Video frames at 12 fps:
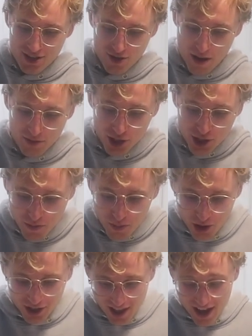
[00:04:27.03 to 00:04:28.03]
So I'm just gonna
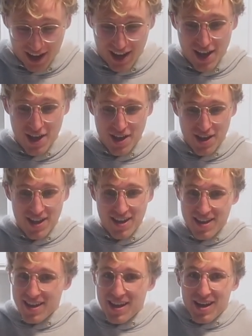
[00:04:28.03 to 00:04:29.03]
put in like
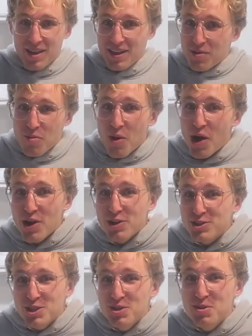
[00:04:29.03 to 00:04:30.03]
like one
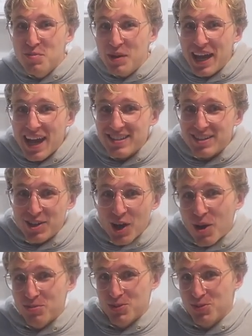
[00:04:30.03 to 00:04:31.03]
or two big ass
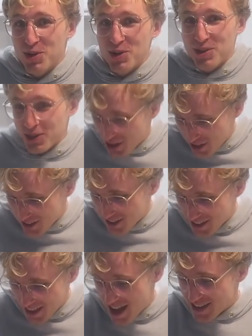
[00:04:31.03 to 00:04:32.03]
gulps worth,
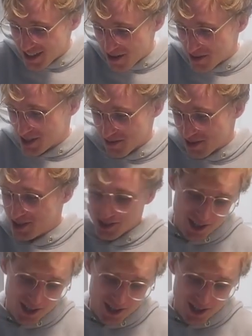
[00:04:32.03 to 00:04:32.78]
and that's how much I'm gonna